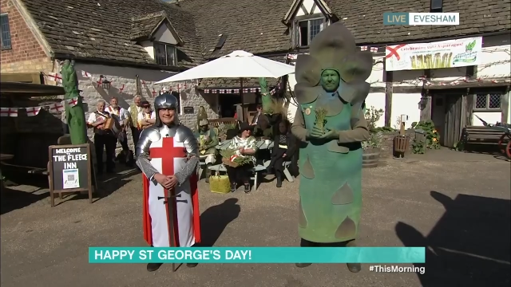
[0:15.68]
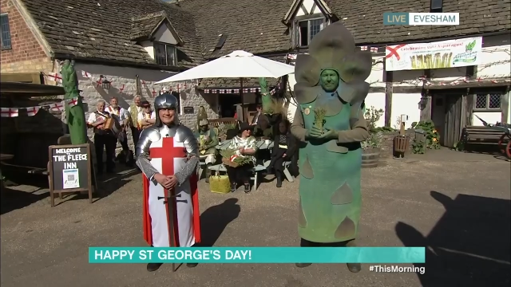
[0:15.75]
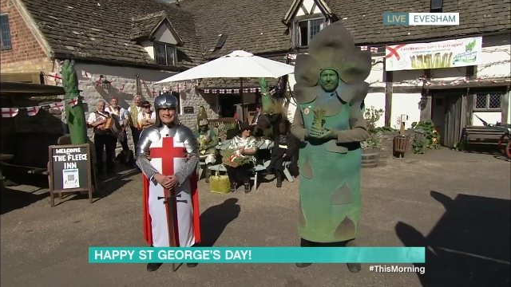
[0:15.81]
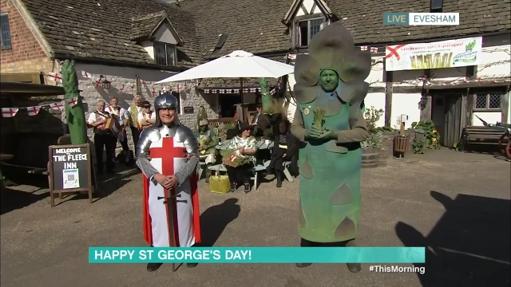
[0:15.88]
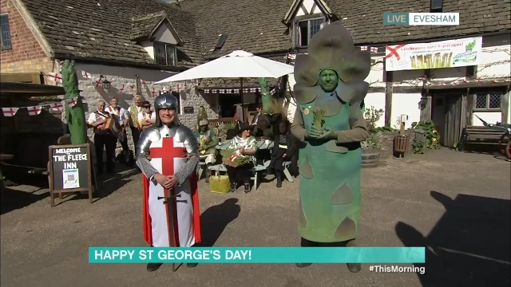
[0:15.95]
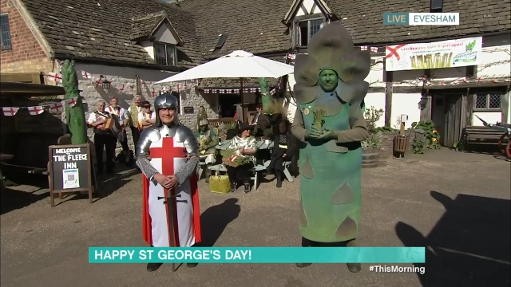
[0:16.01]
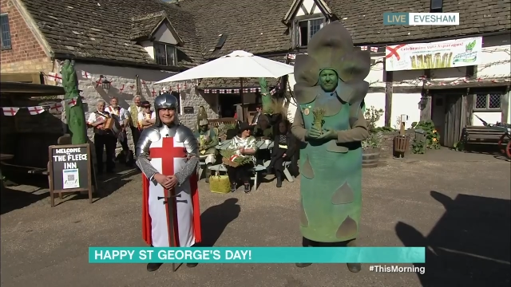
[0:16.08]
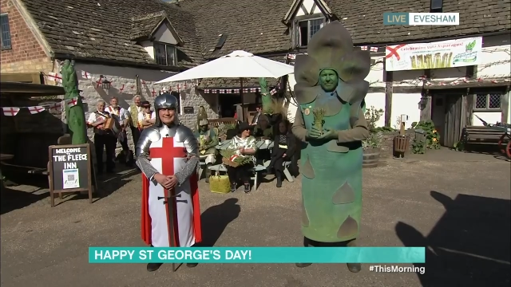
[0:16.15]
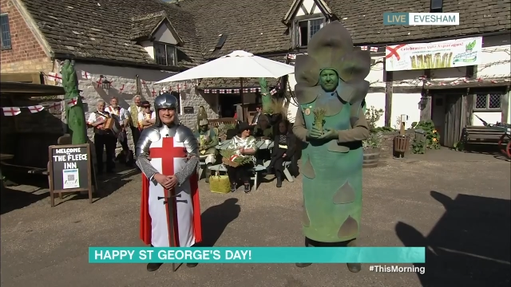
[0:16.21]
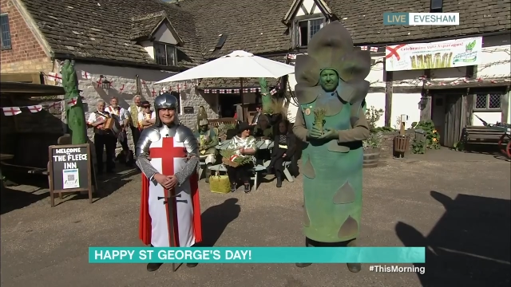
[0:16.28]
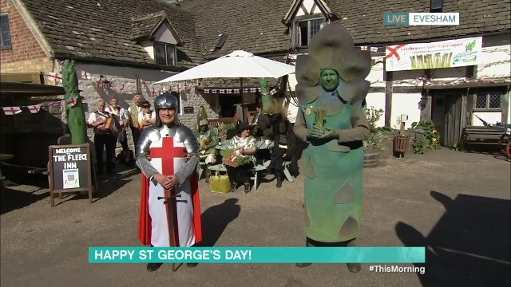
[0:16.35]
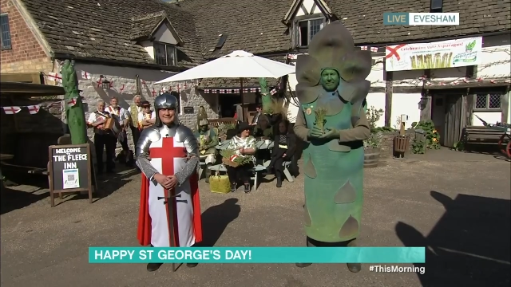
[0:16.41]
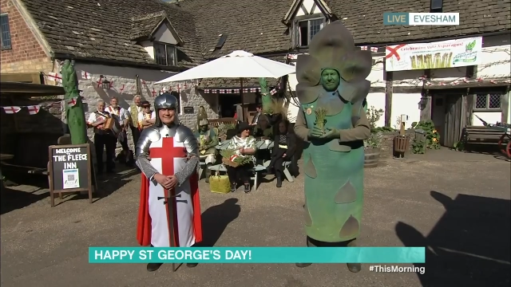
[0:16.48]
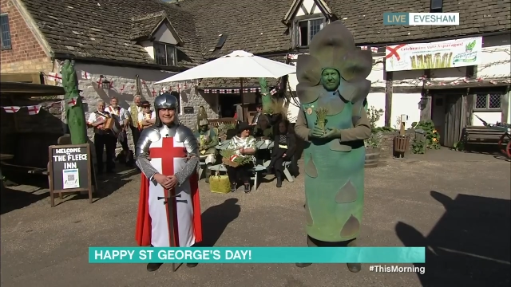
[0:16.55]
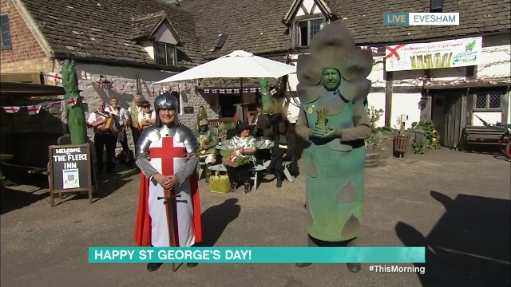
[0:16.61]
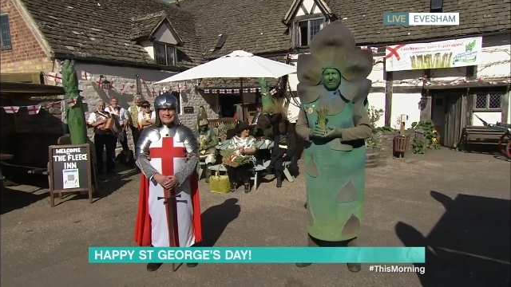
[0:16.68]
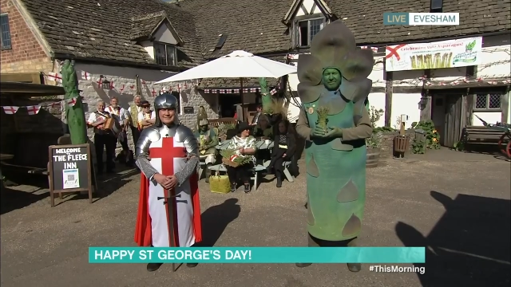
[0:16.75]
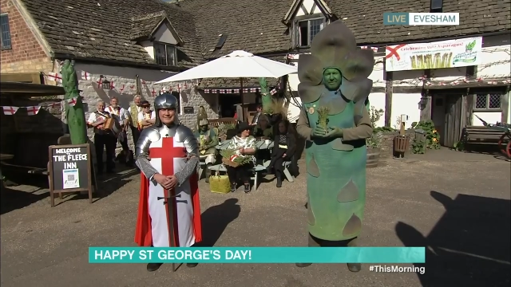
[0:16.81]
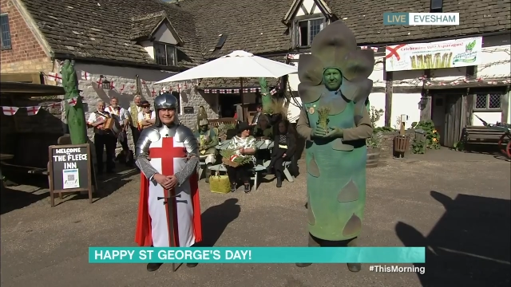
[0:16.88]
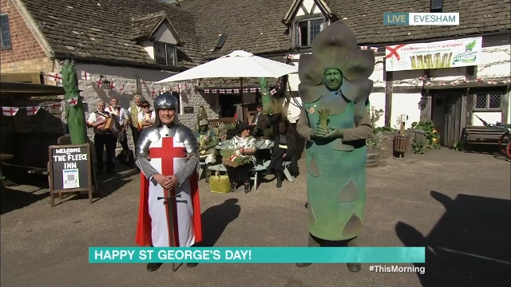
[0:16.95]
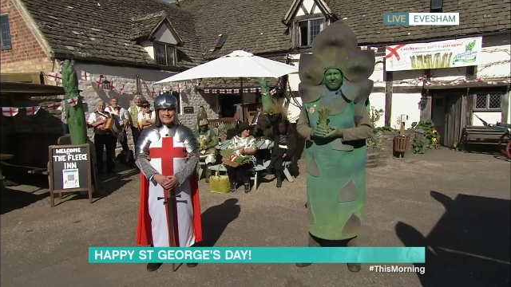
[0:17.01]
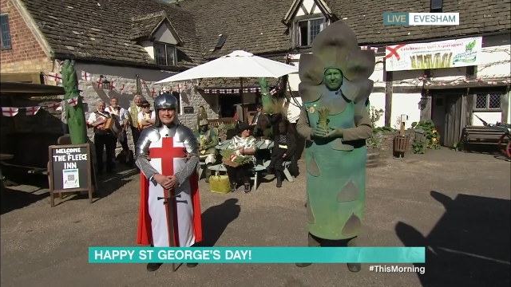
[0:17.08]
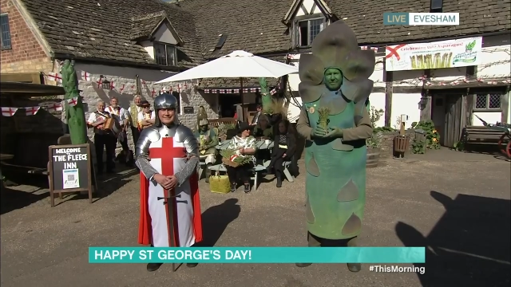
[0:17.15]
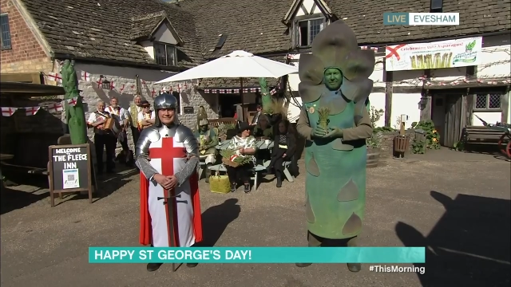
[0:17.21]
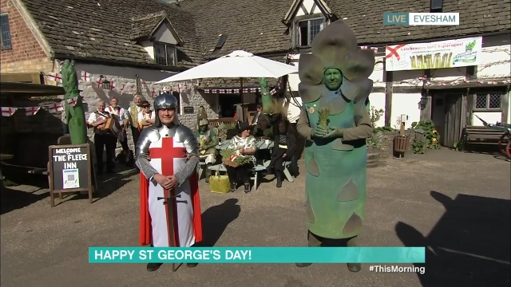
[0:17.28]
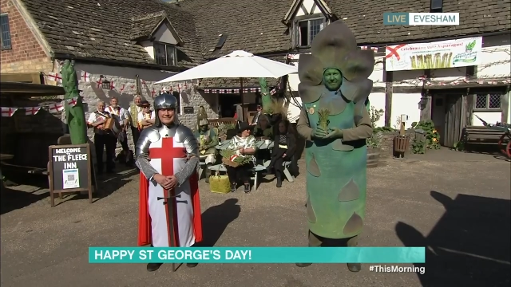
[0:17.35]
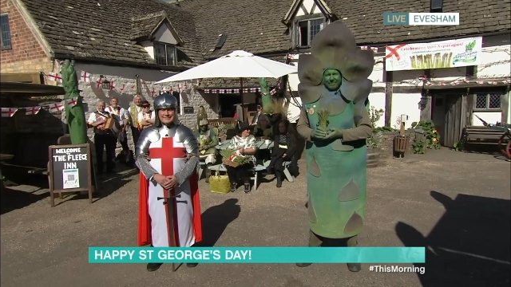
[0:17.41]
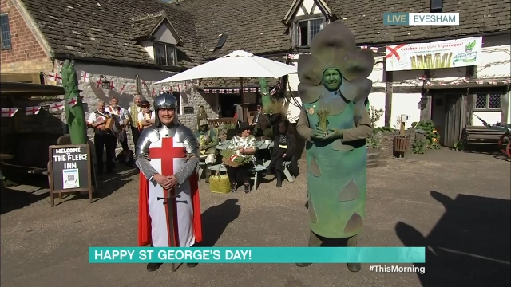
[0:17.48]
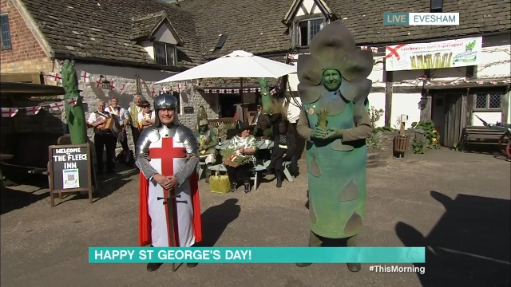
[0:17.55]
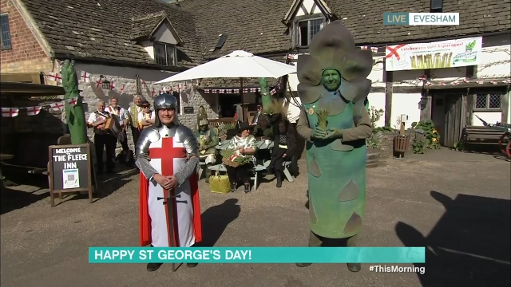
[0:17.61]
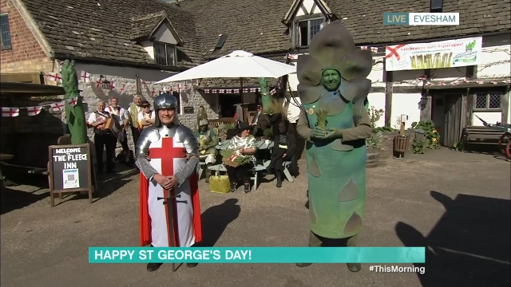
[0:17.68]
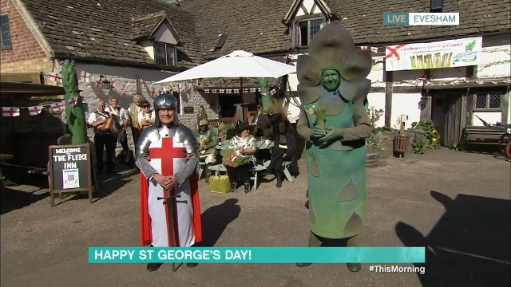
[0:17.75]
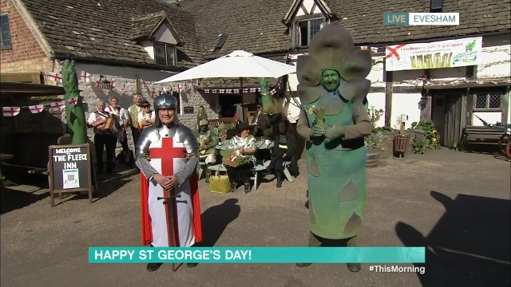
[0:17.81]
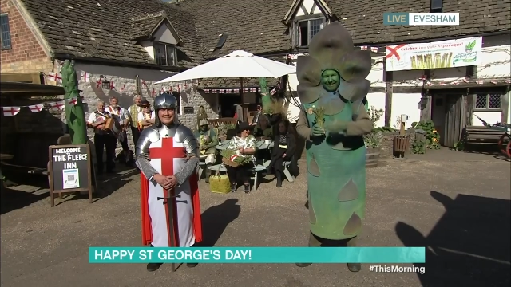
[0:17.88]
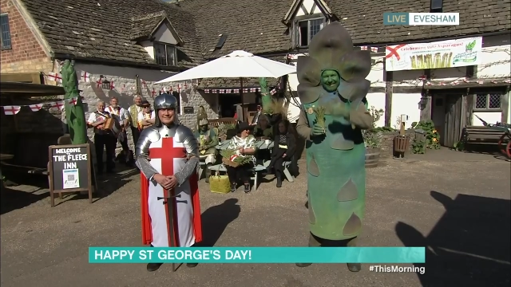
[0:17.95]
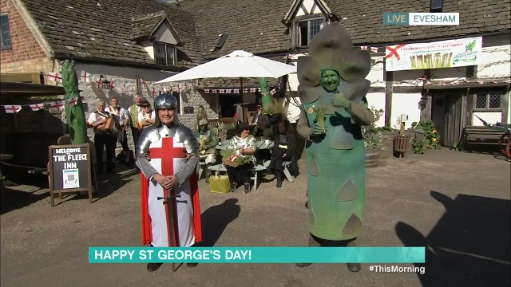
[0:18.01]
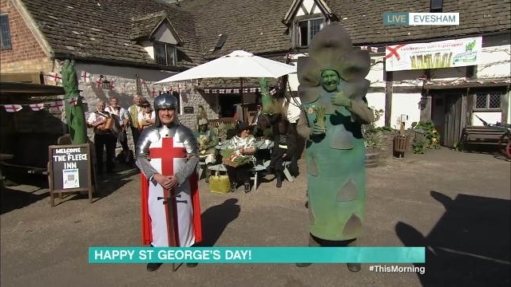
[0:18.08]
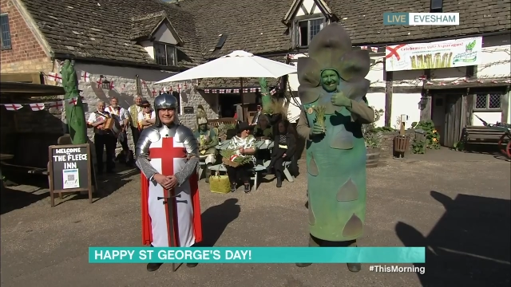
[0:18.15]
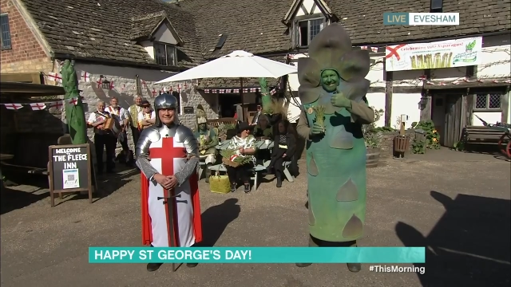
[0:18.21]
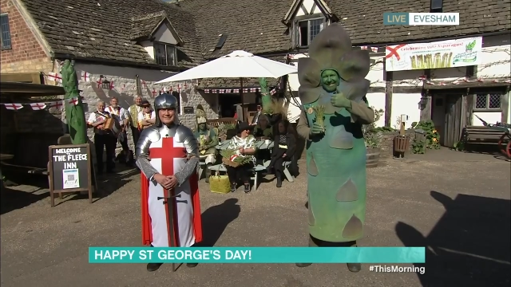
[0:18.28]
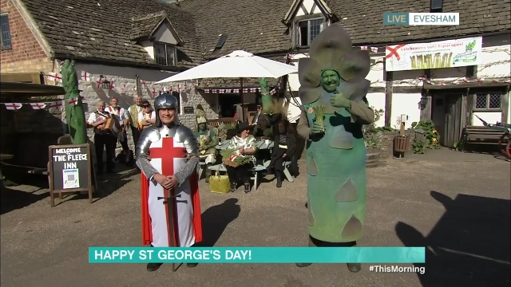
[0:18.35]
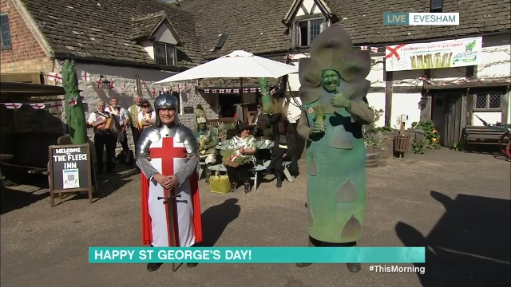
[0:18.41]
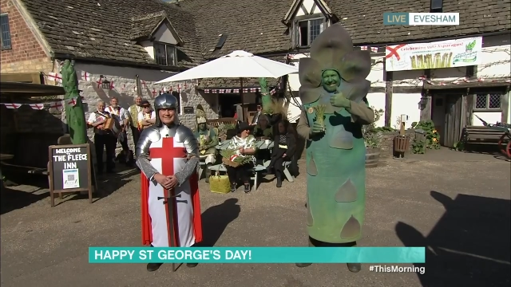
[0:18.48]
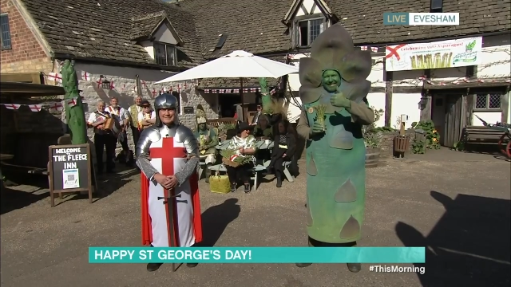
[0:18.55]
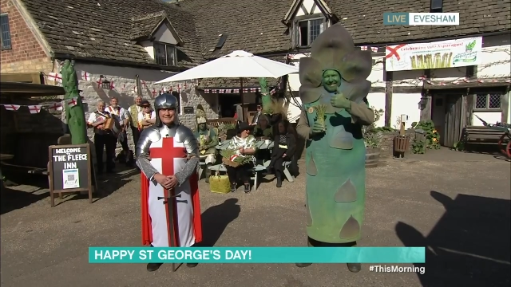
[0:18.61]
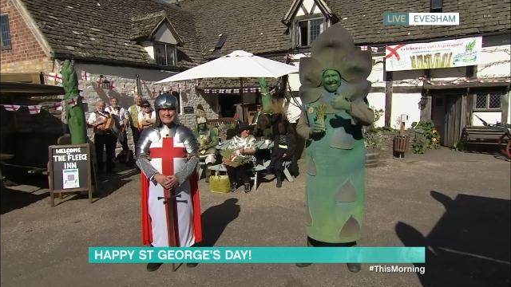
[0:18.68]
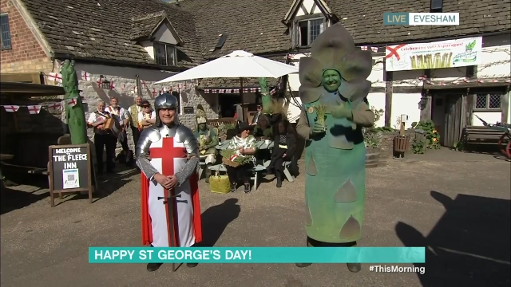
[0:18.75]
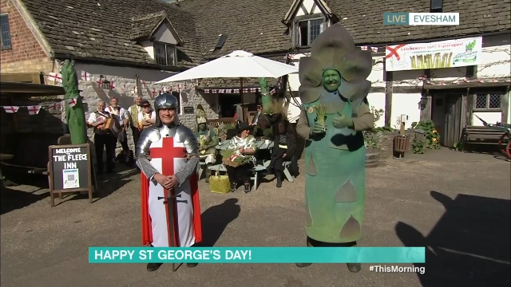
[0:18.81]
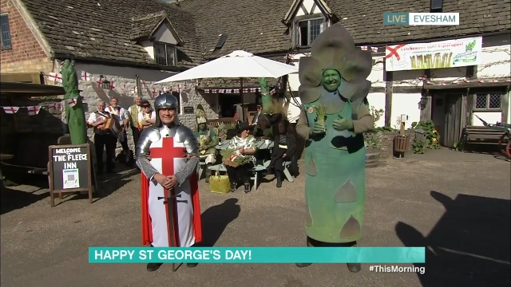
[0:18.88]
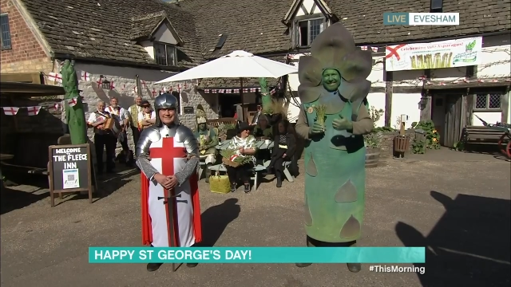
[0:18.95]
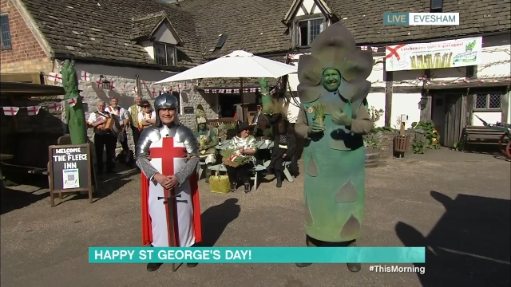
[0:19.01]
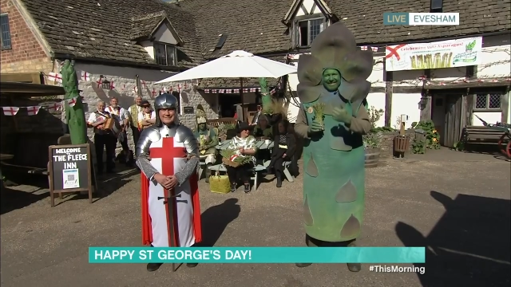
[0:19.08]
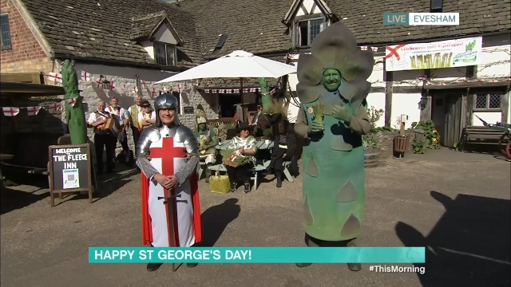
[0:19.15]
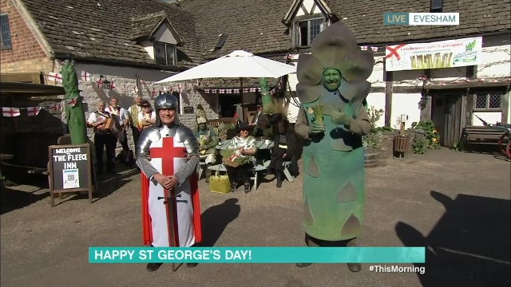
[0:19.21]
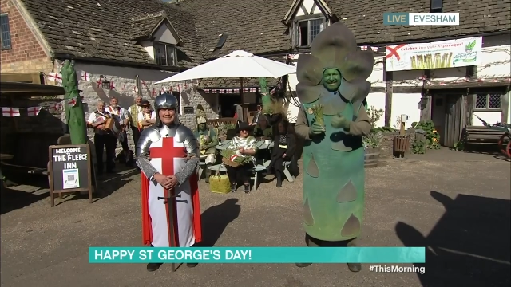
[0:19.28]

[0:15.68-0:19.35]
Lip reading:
(no speaker visible)